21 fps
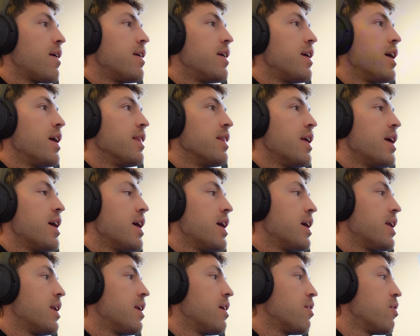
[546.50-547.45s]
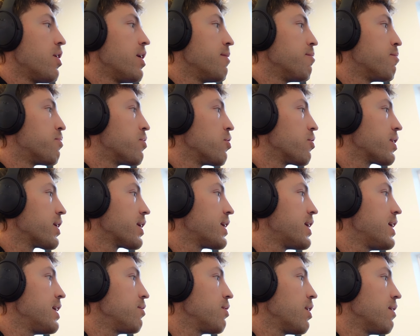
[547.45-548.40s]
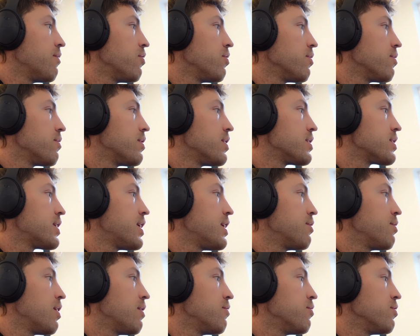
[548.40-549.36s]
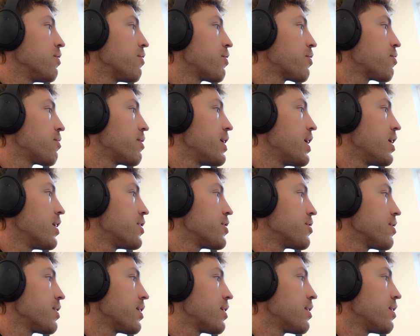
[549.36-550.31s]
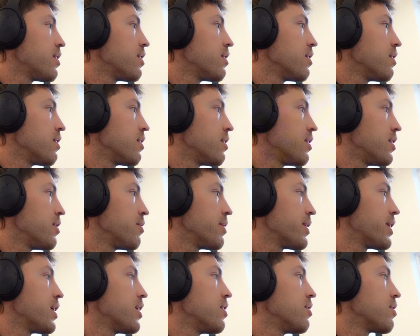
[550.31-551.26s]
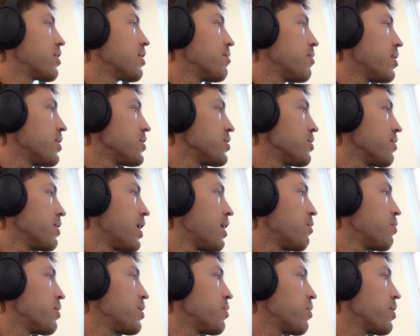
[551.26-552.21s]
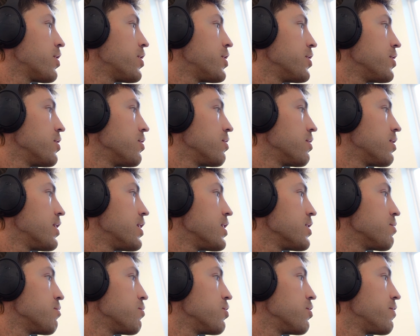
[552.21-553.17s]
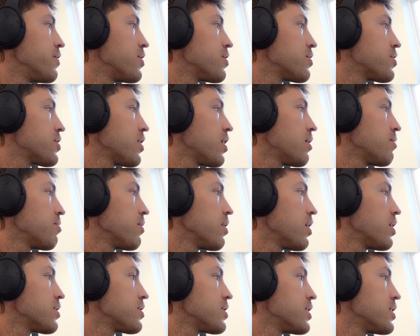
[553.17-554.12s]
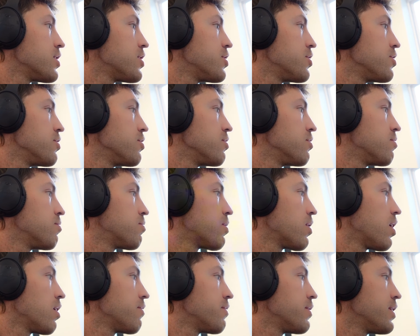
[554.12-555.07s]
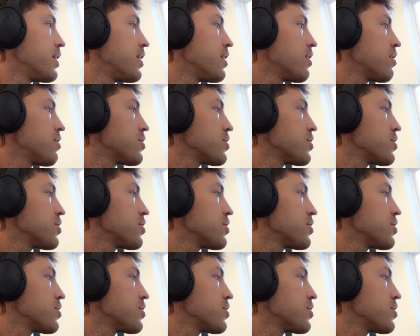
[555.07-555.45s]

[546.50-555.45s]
And then it broke a key level, this key level of 300. Here we go. Come on. So now what you want to do is move your stop loss into profit here.